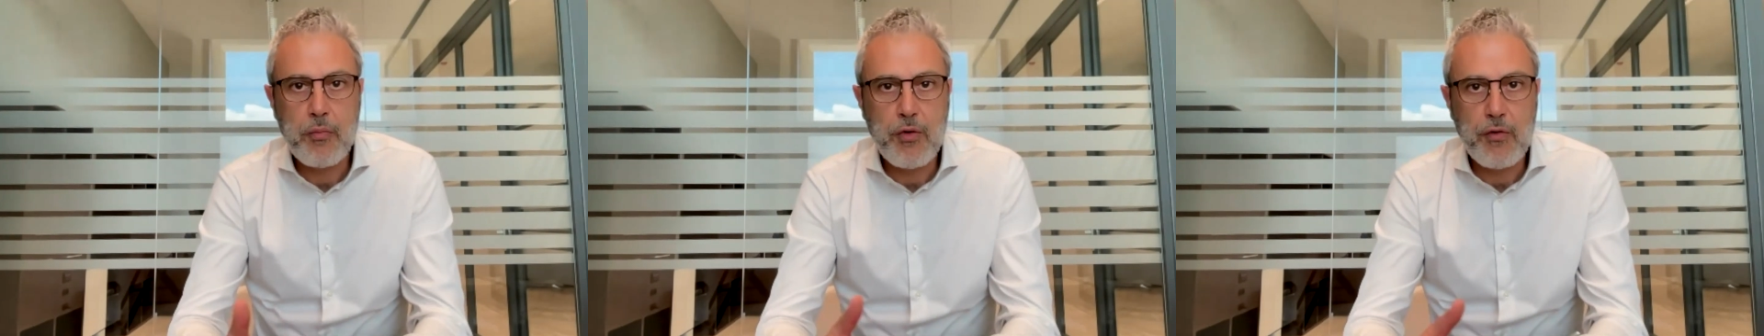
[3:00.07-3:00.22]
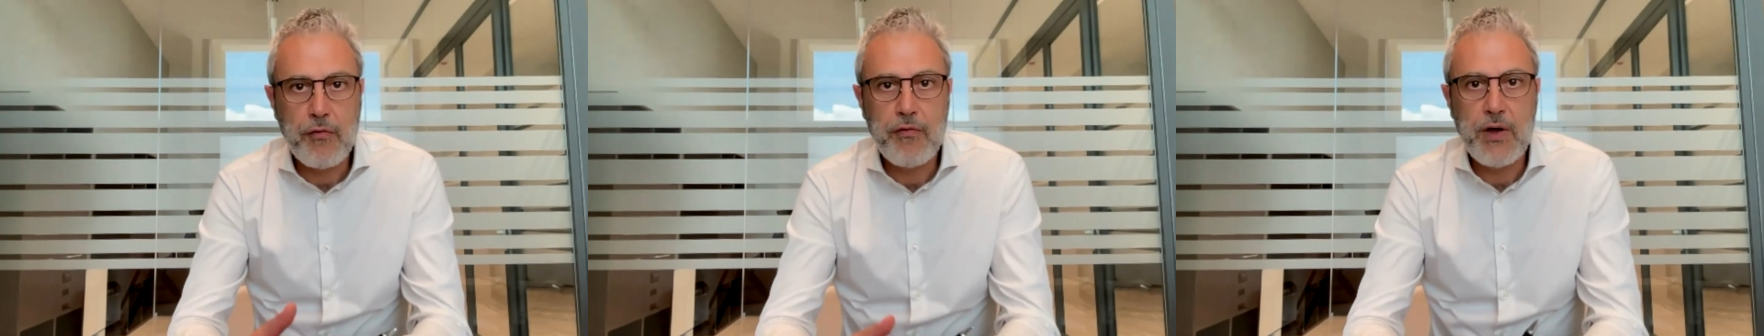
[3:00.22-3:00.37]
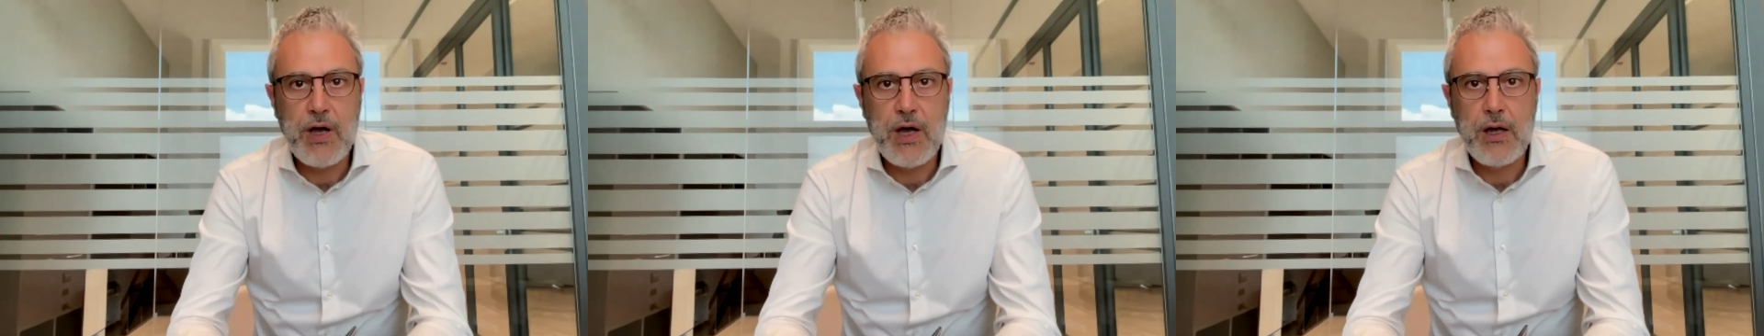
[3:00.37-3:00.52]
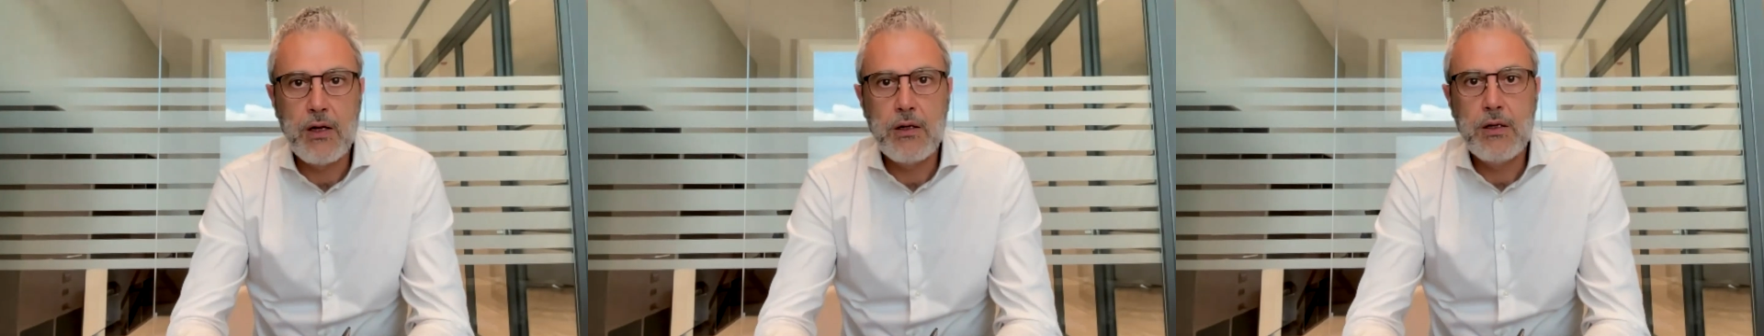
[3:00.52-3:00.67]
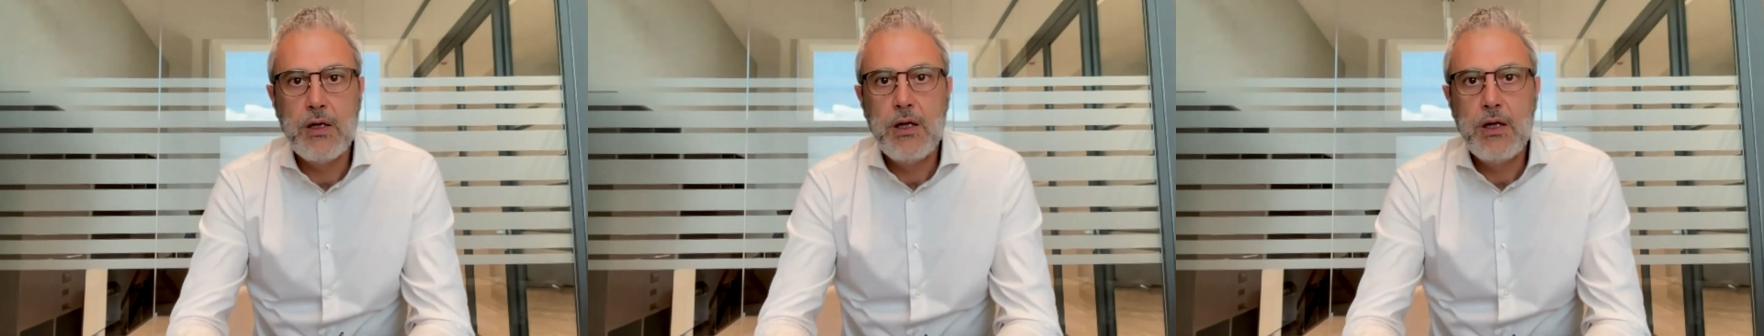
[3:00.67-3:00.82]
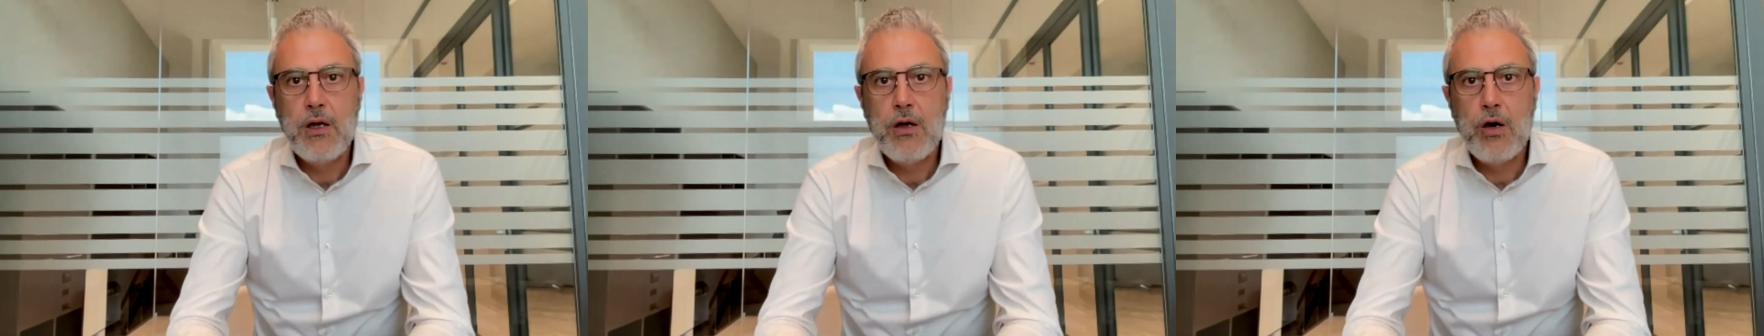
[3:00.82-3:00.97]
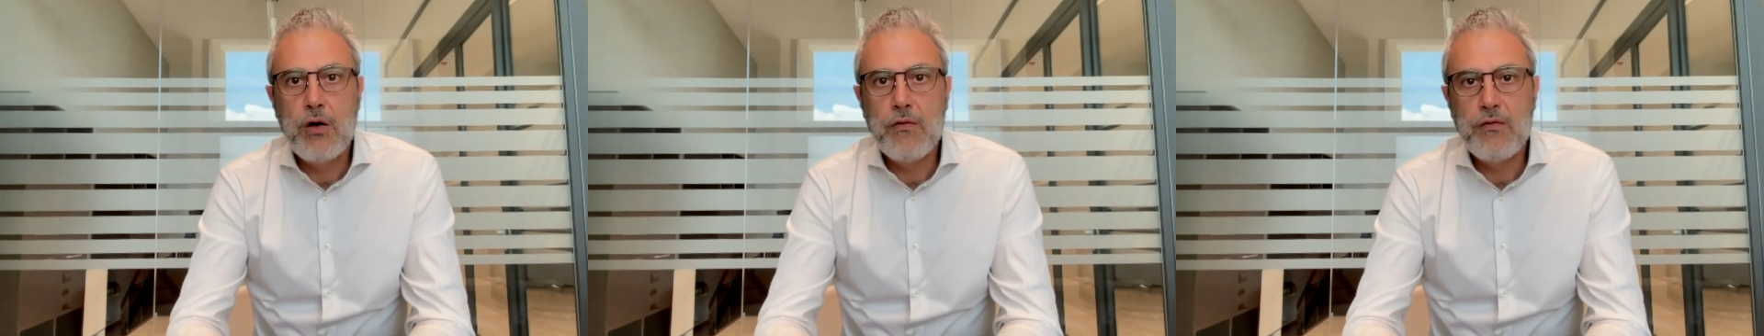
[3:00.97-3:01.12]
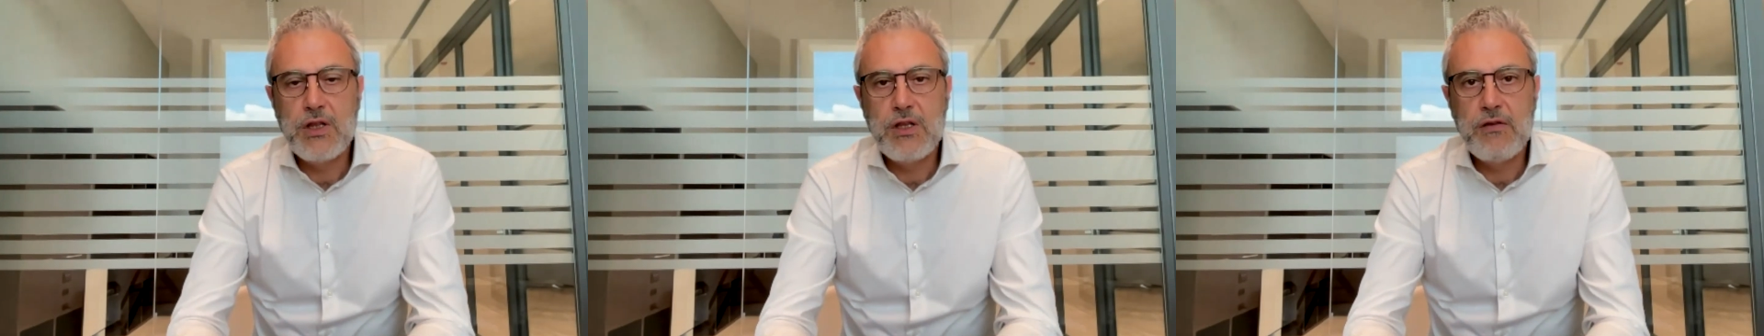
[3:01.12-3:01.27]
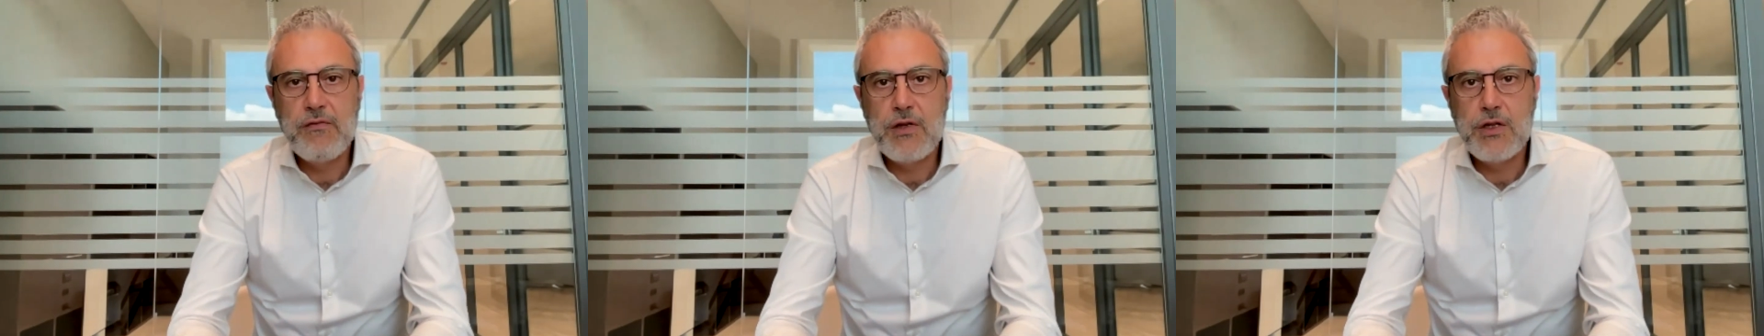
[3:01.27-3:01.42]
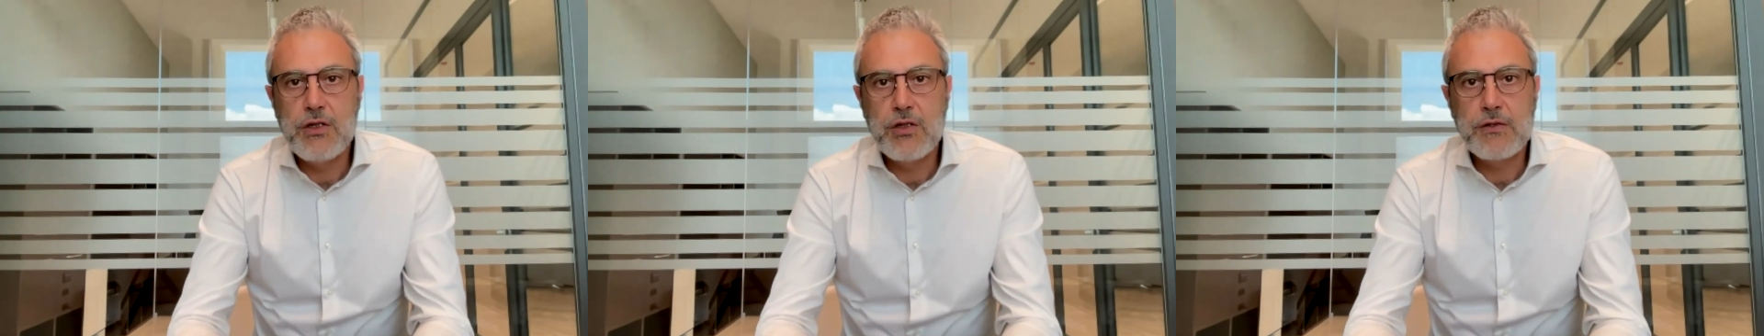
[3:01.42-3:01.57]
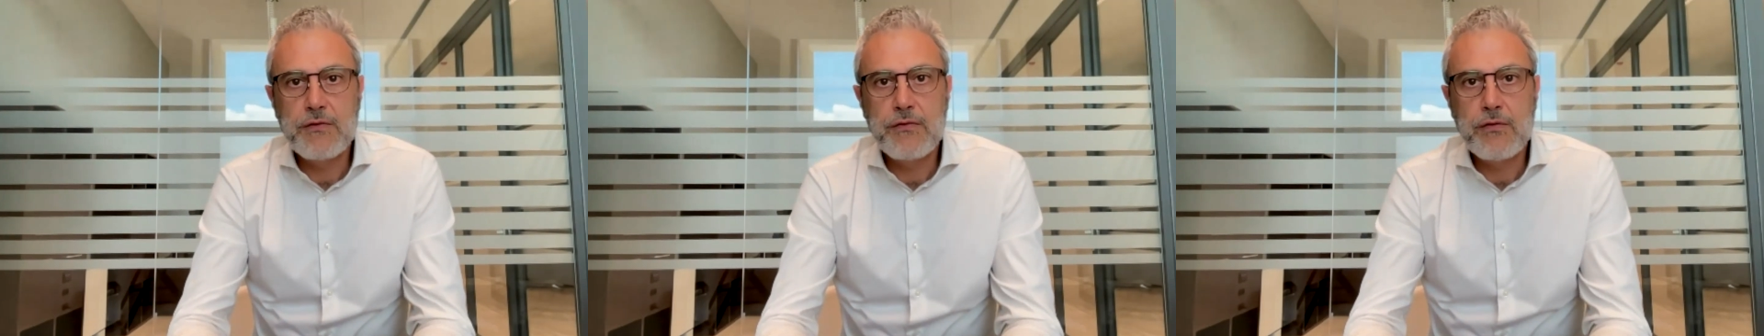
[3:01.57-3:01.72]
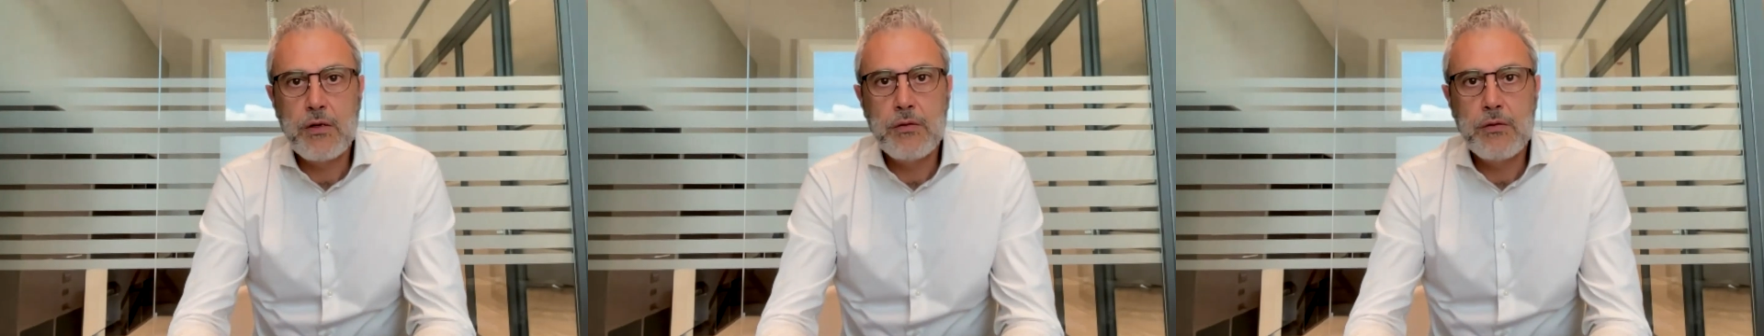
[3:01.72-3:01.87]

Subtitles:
profile of individuals from the